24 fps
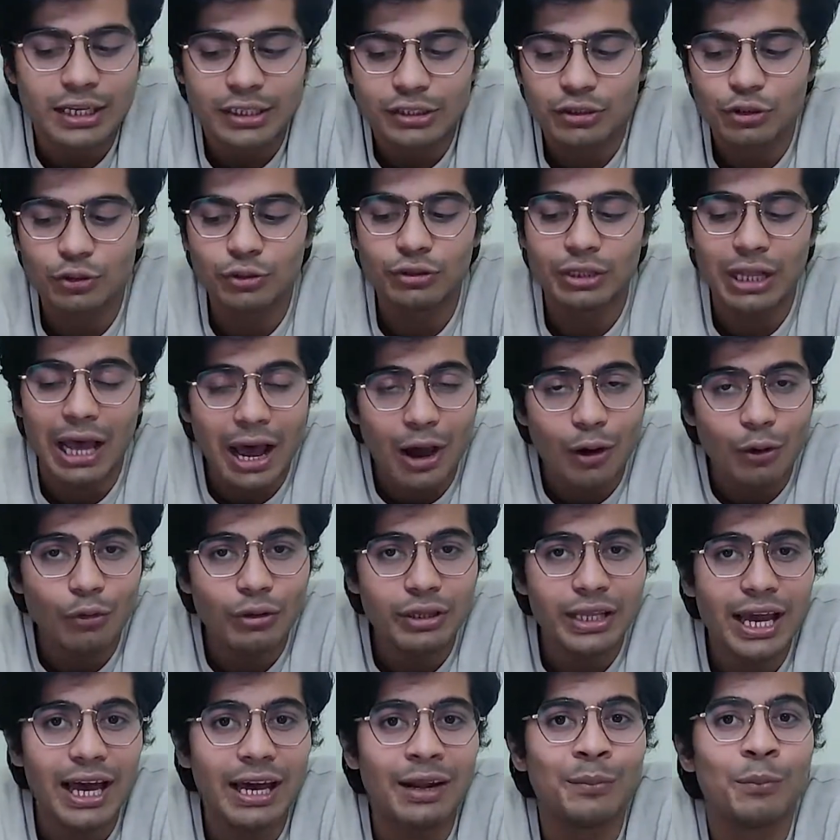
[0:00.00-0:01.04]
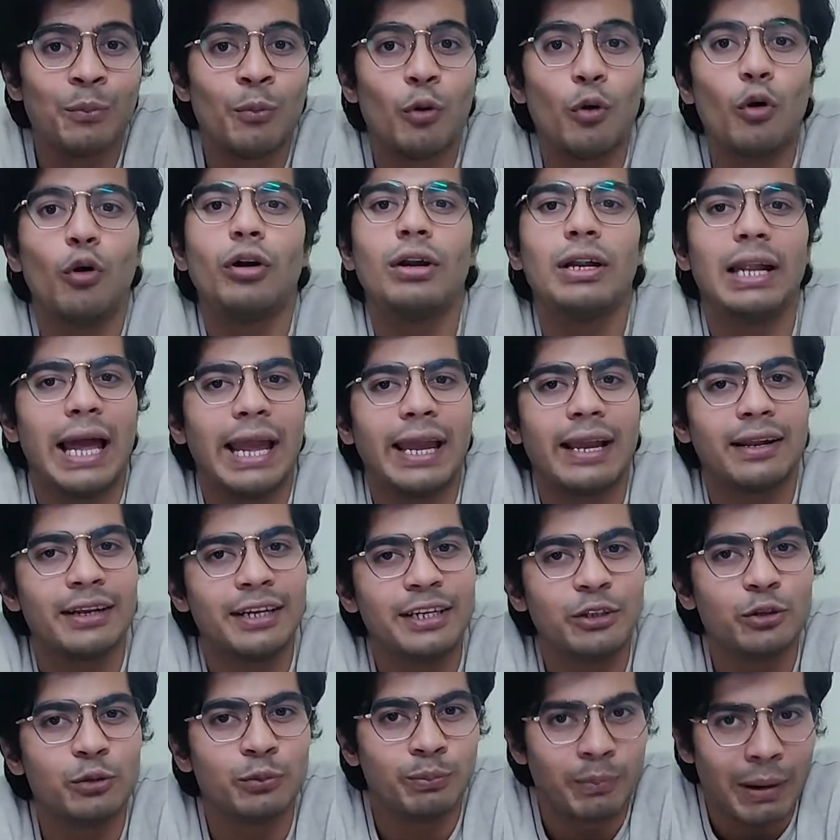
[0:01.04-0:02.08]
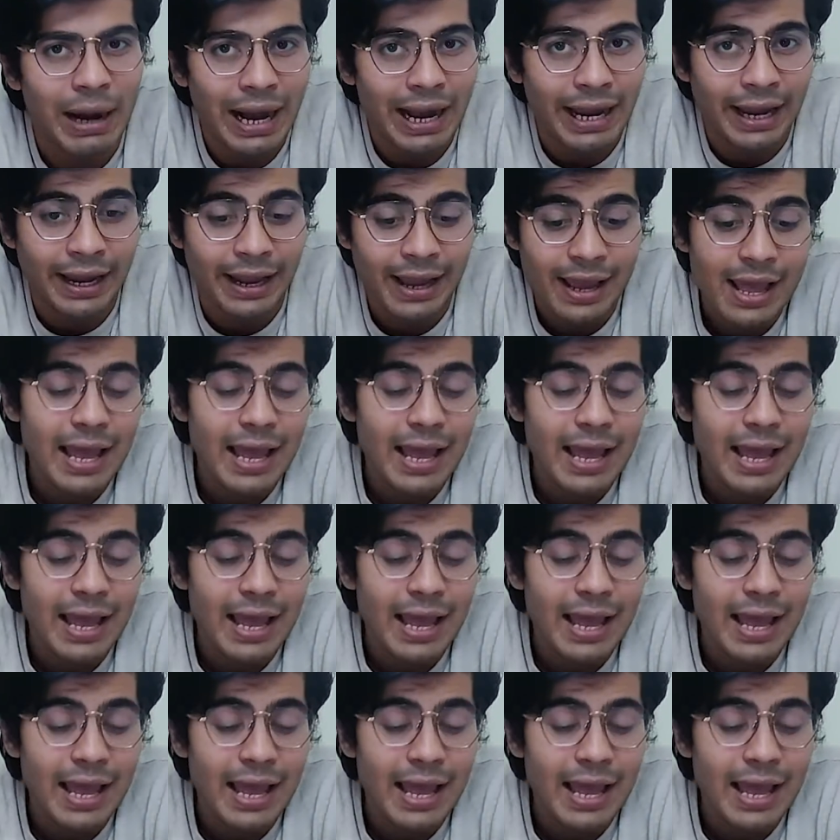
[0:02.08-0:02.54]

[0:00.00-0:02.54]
So now they are more likely to buy.